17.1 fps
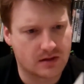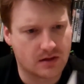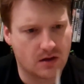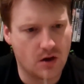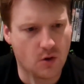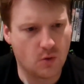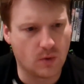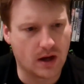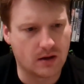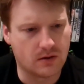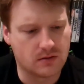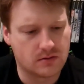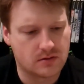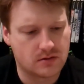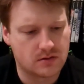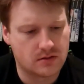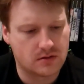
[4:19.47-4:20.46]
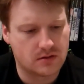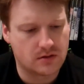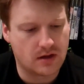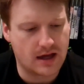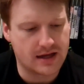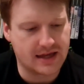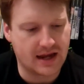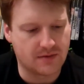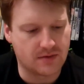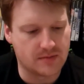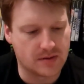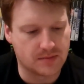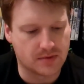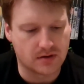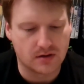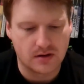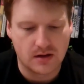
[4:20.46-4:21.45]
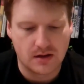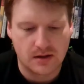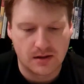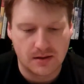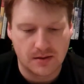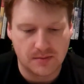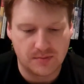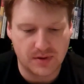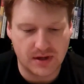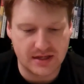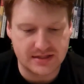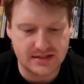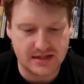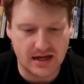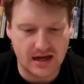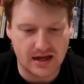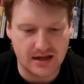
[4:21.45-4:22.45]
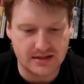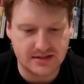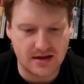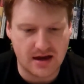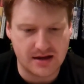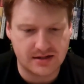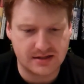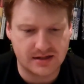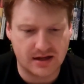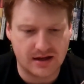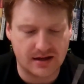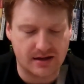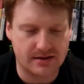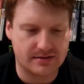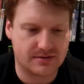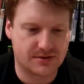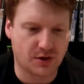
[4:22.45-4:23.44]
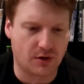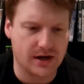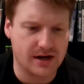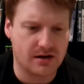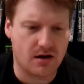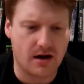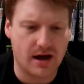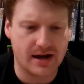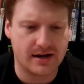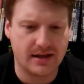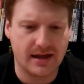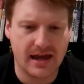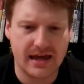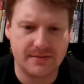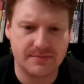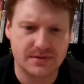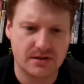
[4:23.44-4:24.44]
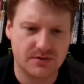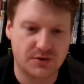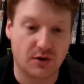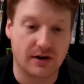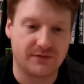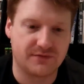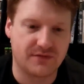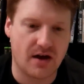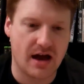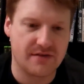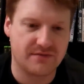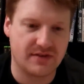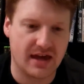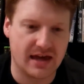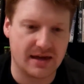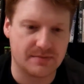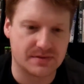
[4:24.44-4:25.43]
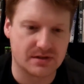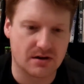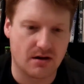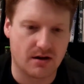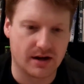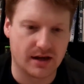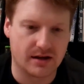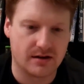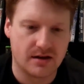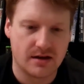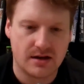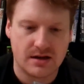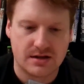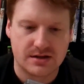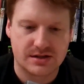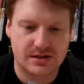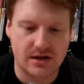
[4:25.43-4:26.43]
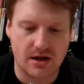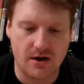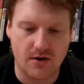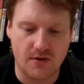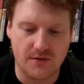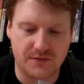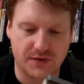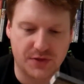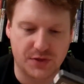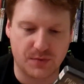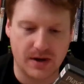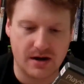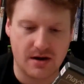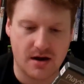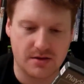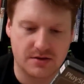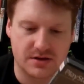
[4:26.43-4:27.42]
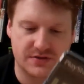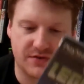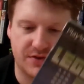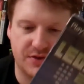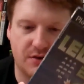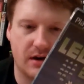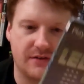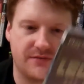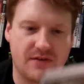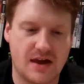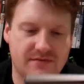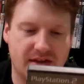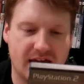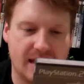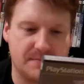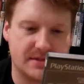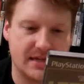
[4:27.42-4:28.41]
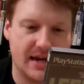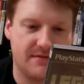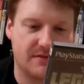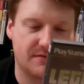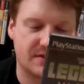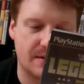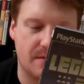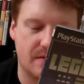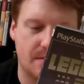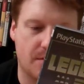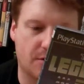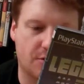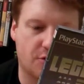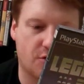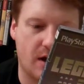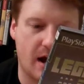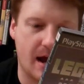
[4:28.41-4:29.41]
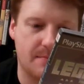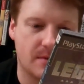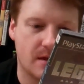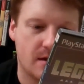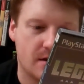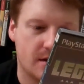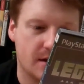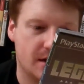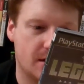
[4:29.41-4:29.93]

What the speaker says: oh well, I can't remember. But it's got 35 games on it. So for $3 for 35 games, even if some of them are crap, a